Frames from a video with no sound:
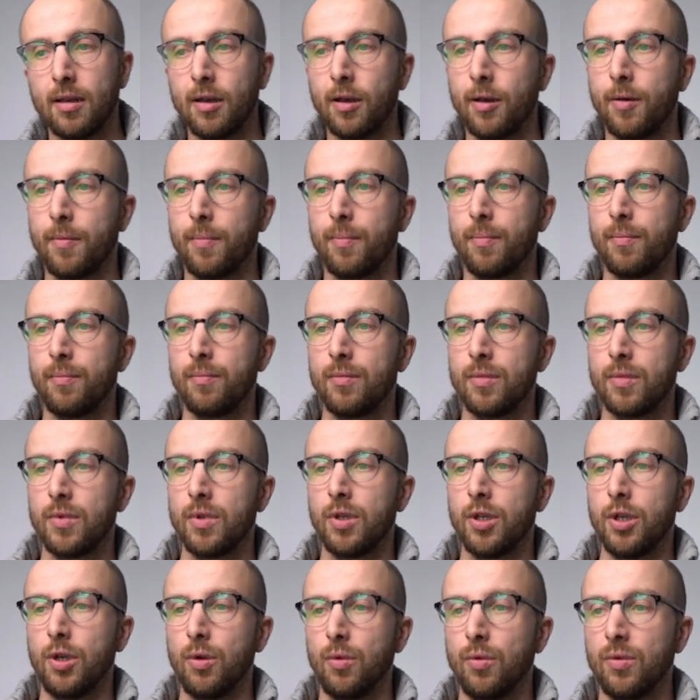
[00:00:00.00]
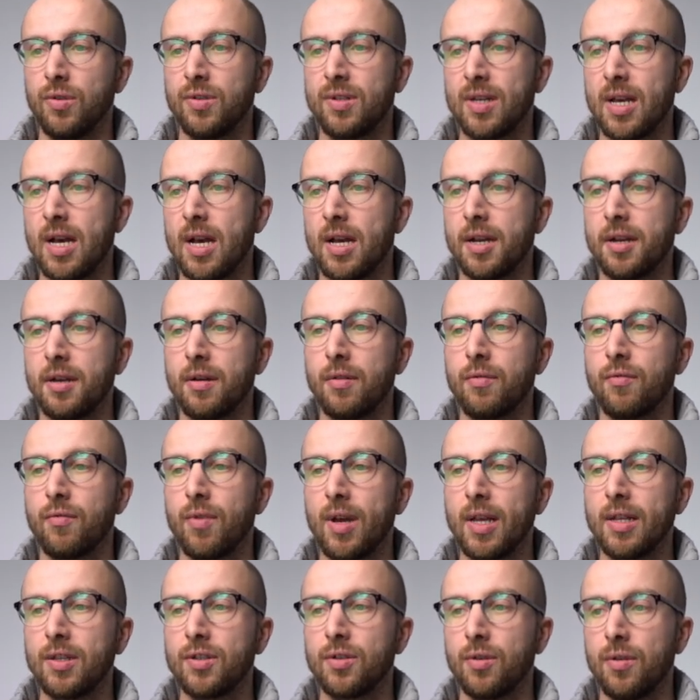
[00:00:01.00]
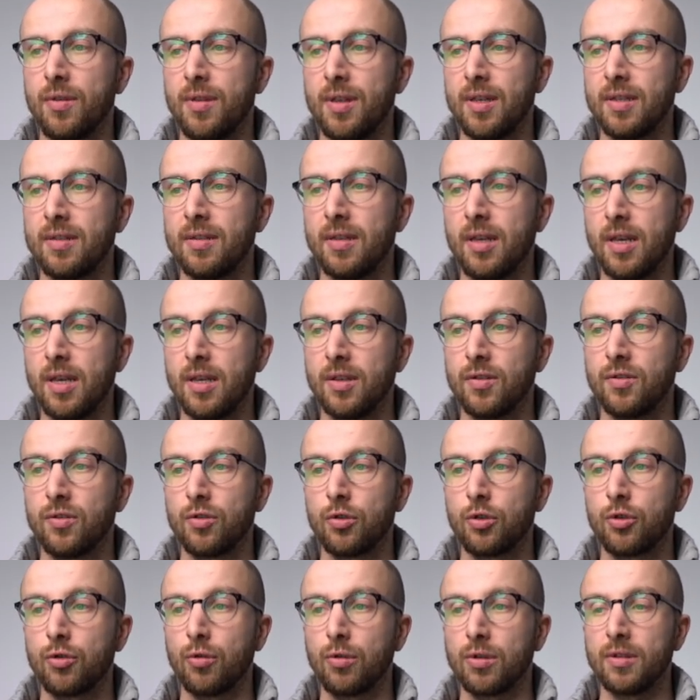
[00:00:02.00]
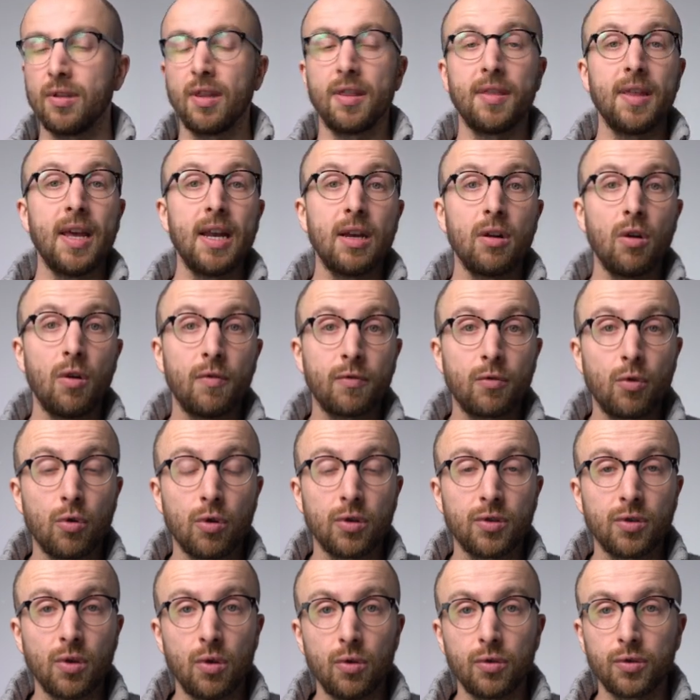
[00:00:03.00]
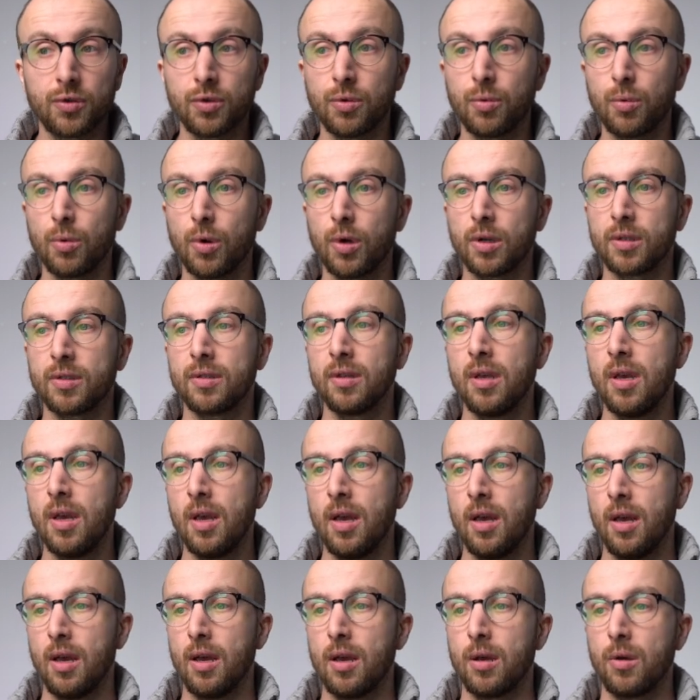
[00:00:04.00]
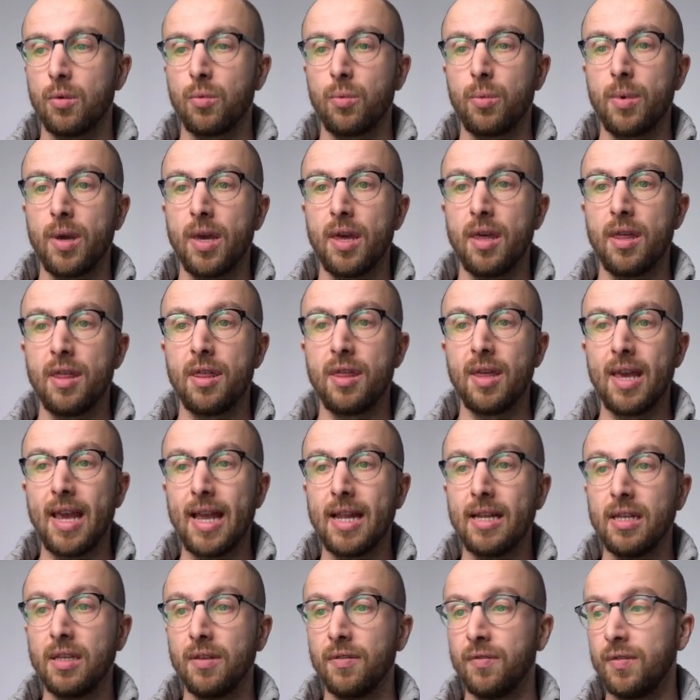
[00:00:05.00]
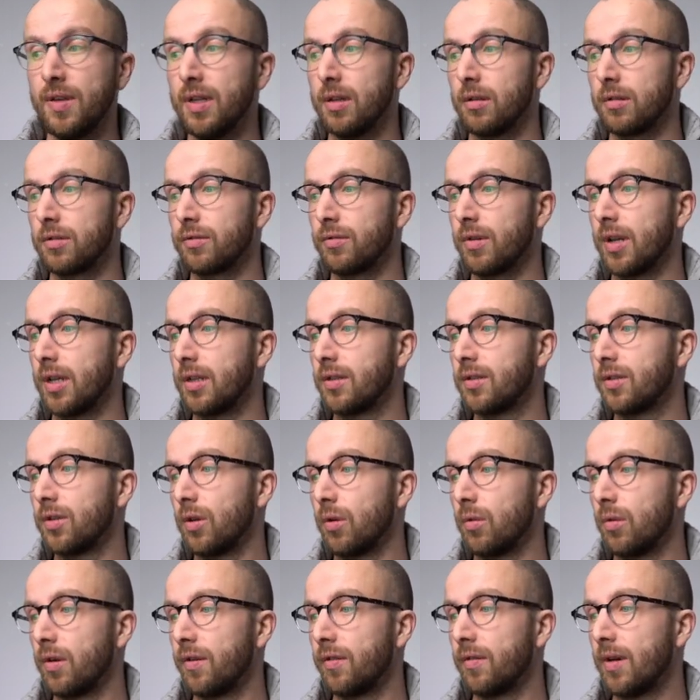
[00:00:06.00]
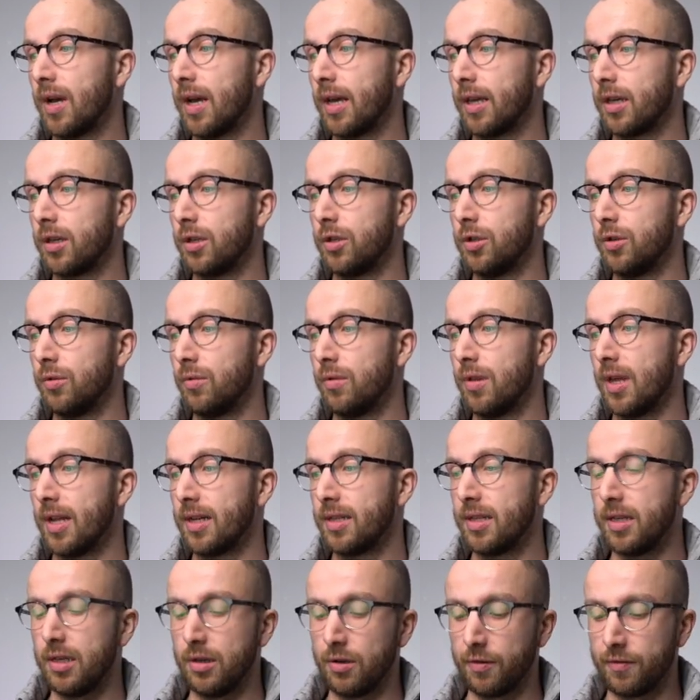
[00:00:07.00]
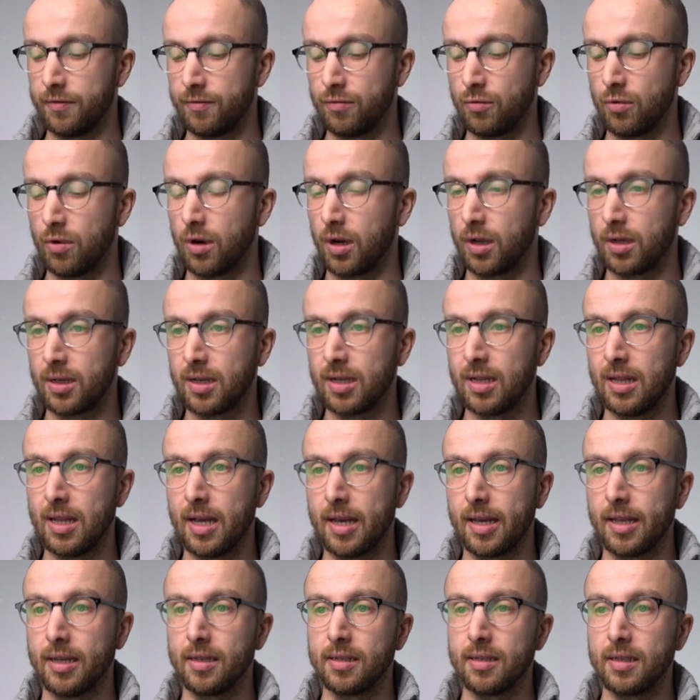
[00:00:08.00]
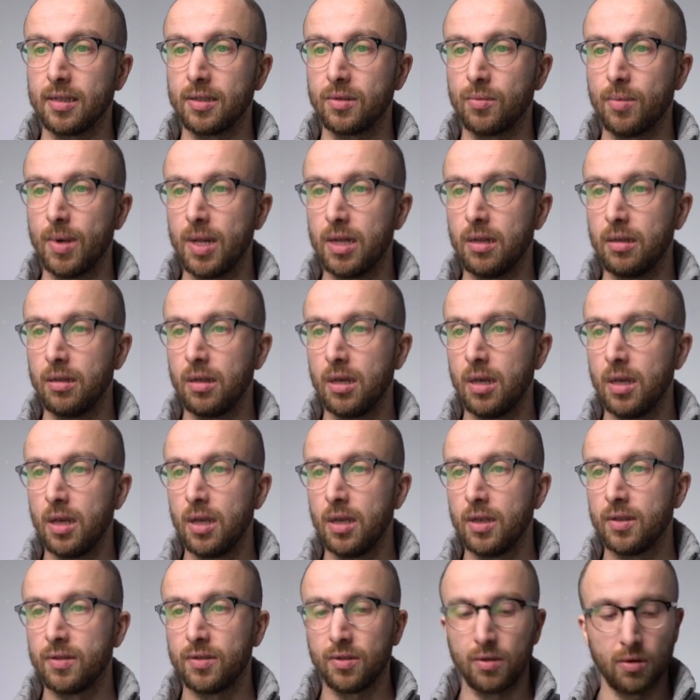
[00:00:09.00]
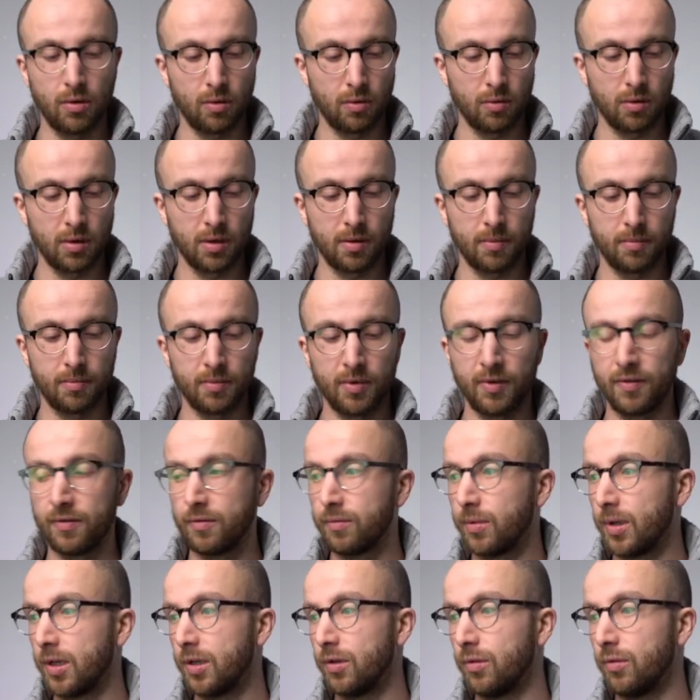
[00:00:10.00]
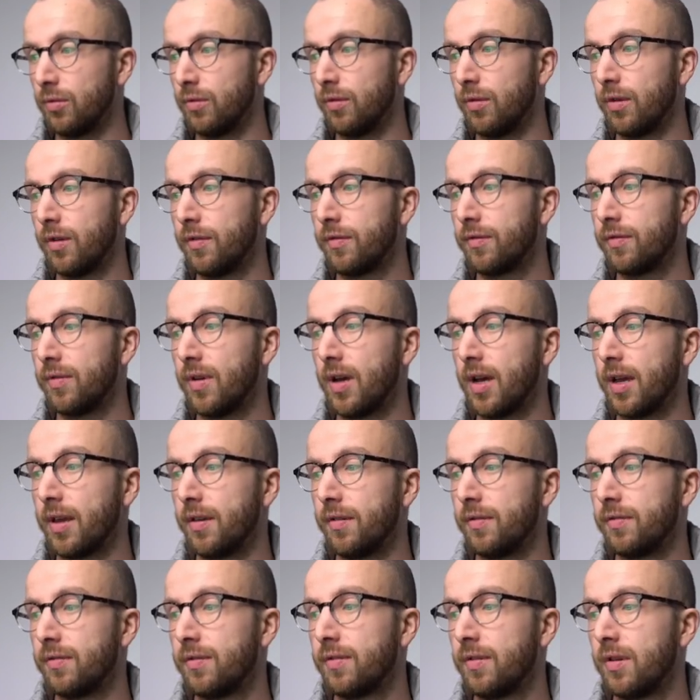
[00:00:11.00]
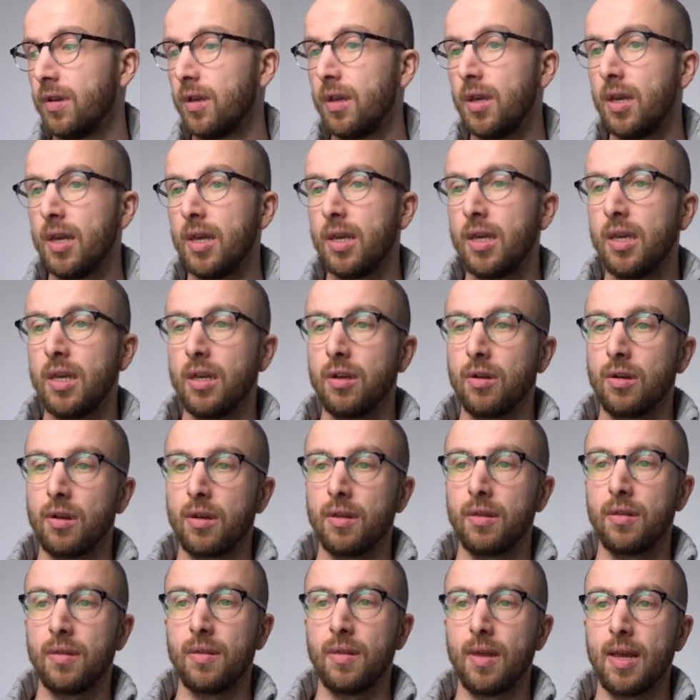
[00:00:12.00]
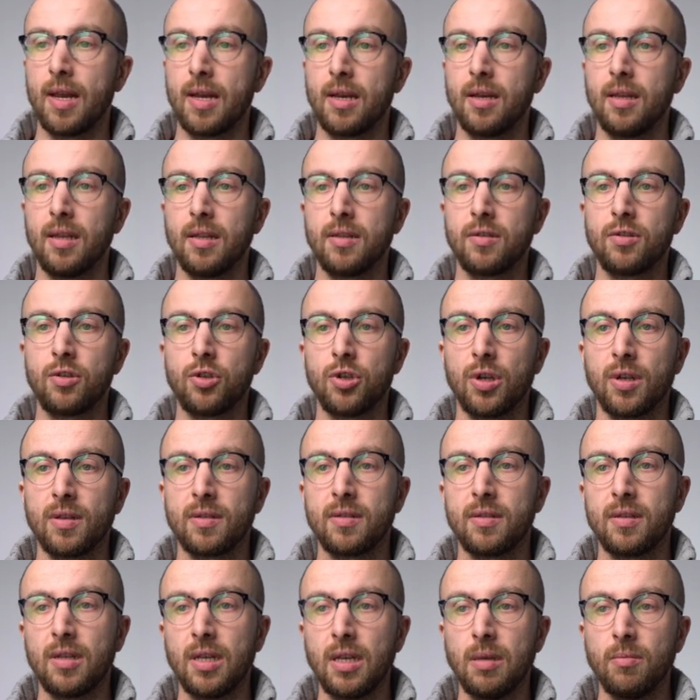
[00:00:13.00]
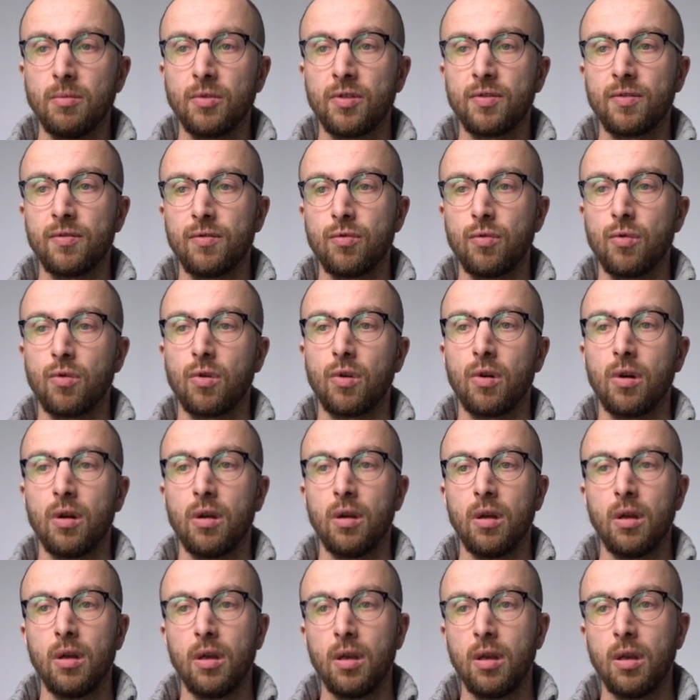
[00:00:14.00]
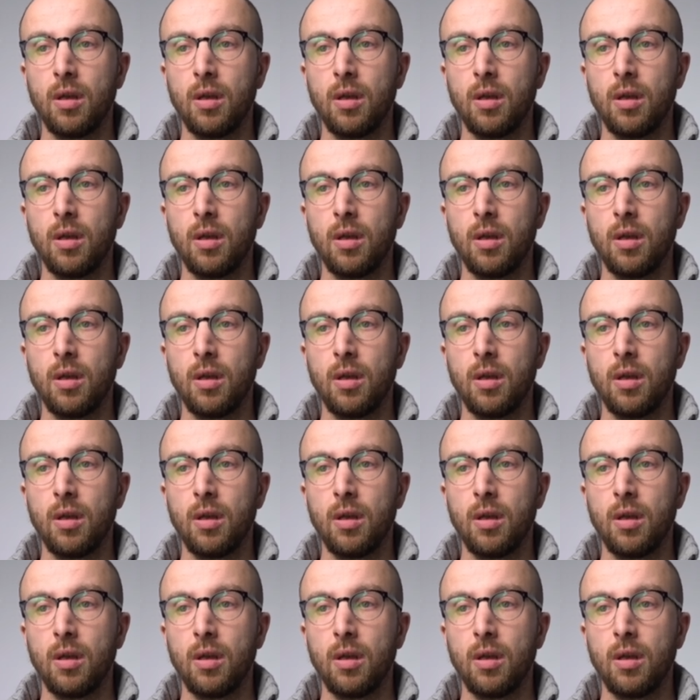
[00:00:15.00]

um, use Tana, right? So this is shortened. And that, of course, also works uh, with any field, right? So I could do that here for a client as well. So um, if we do five here, then it's just teams for